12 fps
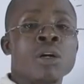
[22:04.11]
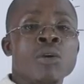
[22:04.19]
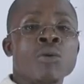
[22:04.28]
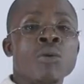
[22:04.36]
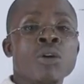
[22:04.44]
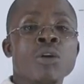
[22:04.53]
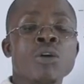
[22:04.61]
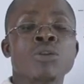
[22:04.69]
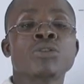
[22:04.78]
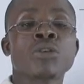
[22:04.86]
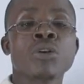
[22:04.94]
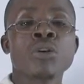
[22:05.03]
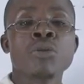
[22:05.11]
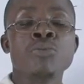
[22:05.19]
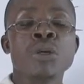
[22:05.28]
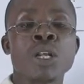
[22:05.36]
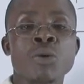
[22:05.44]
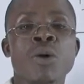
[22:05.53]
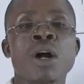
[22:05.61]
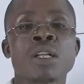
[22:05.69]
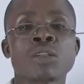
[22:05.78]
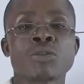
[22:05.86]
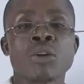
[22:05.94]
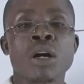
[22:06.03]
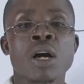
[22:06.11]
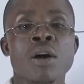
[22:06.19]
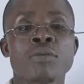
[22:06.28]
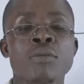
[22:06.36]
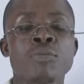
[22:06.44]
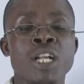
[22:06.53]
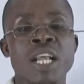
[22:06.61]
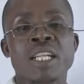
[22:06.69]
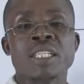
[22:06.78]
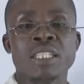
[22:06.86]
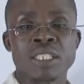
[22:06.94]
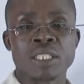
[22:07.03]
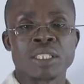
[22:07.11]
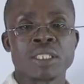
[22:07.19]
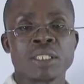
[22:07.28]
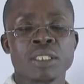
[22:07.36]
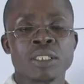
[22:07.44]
will also be required to have polarities.